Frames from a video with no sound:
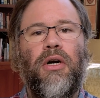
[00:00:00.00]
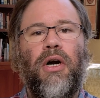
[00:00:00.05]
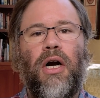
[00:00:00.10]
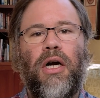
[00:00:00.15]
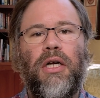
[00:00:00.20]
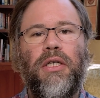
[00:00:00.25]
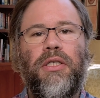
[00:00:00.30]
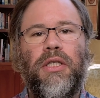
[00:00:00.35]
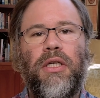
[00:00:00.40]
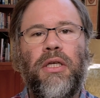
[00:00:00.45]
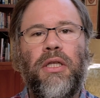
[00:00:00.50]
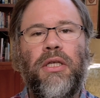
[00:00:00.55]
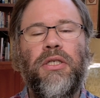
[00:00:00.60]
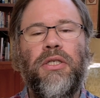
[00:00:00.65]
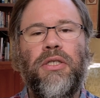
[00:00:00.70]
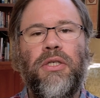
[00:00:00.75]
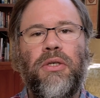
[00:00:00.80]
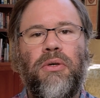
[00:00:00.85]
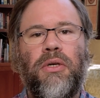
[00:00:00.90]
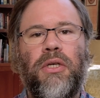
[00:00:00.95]
are ideally
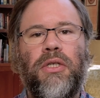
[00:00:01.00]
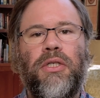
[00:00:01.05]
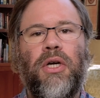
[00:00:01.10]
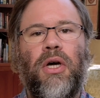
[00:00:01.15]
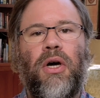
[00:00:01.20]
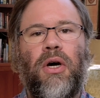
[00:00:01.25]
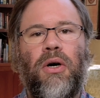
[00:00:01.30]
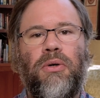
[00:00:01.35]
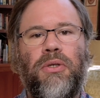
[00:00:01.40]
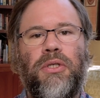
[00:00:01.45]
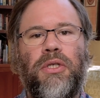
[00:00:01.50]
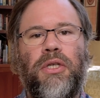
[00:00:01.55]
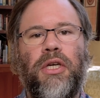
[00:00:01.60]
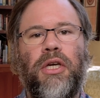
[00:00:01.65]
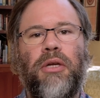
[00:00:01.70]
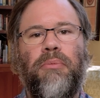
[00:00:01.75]
suited to hosting